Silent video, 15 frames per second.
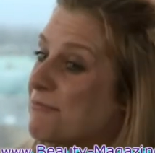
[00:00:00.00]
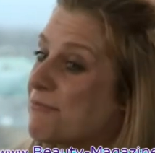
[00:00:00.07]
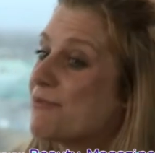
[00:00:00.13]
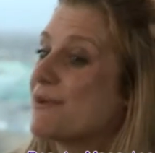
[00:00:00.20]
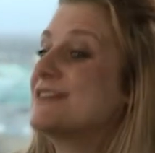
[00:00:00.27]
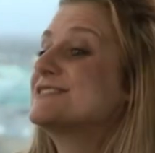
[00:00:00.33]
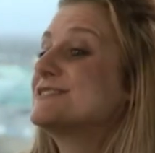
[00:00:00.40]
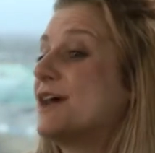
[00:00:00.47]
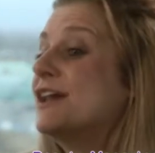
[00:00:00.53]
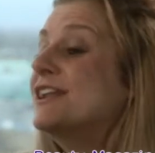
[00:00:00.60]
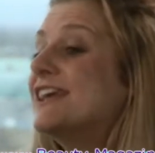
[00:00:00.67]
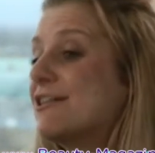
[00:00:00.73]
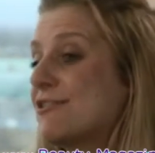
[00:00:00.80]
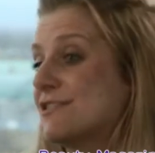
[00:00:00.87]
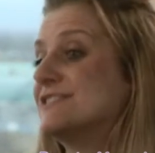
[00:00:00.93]
brings an
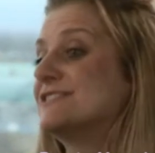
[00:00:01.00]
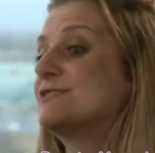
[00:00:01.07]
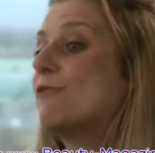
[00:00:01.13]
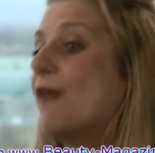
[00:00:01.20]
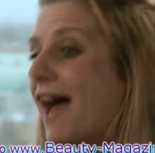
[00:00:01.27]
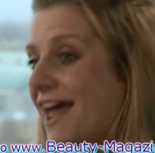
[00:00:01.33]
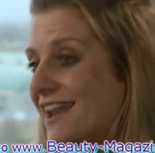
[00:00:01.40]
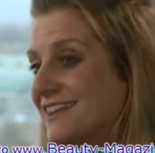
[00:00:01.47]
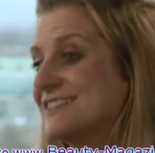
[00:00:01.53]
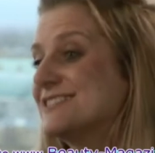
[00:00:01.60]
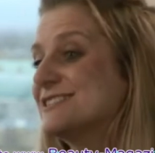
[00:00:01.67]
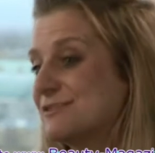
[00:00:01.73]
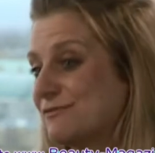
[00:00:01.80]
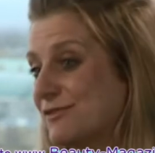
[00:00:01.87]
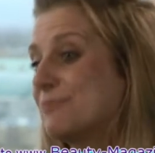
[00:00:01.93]
increased
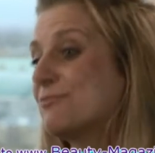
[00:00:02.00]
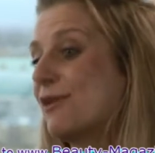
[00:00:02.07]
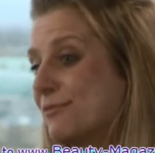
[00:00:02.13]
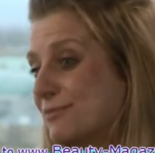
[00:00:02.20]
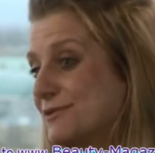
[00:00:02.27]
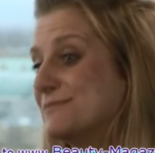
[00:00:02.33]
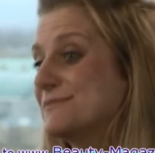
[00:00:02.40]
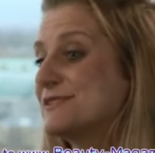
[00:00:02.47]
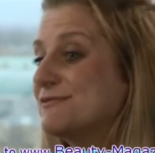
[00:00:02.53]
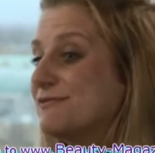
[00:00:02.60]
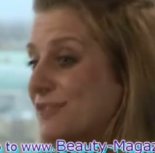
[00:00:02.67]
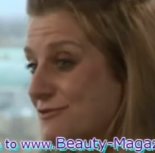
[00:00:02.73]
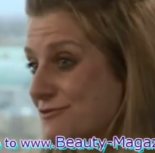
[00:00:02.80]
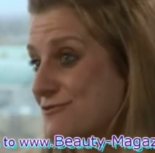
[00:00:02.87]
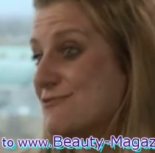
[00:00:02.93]
awareness of the problems of
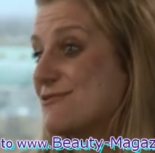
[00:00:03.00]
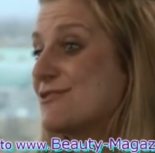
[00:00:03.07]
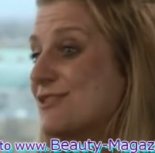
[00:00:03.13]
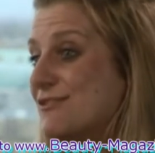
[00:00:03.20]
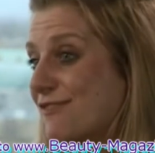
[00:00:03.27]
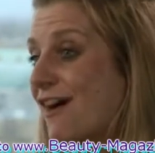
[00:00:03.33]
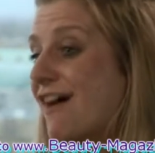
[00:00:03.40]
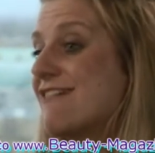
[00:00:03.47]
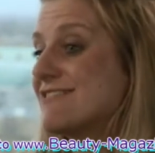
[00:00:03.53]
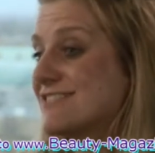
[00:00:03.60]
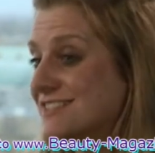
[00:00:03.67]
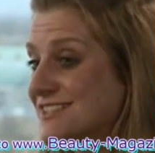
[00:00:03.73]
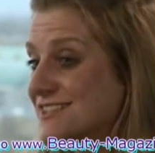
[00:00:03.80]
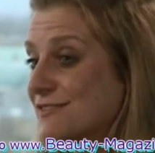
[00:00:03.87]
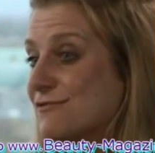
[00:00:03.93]
the verruca
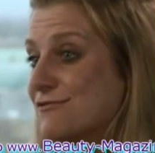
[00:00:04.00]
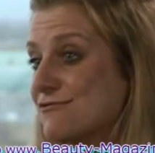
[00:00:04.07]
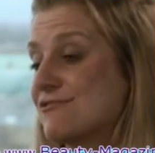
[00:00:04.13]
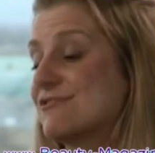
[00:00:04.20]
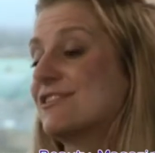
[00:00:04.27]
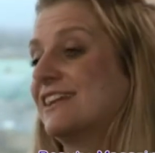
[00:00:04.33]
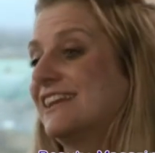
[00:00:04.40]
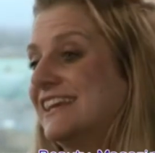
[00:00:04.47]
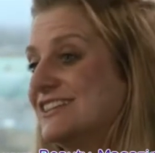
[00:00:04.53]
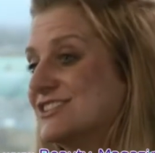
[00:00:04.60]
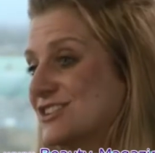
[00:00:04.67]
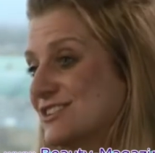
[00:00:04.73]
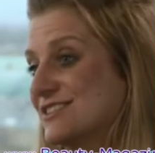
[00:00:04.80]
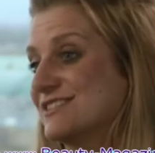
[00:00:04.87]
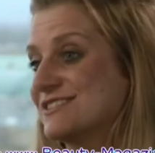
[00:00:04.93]
virus and the verruca
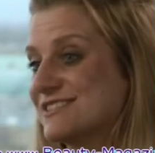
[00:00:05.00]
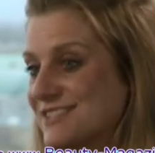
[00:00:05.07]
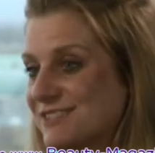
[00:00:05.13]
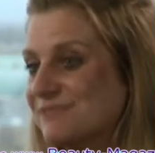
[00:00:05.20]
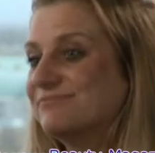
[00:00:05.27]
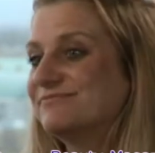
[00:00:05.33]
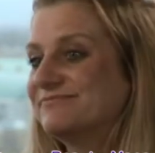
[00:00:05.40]
lesions.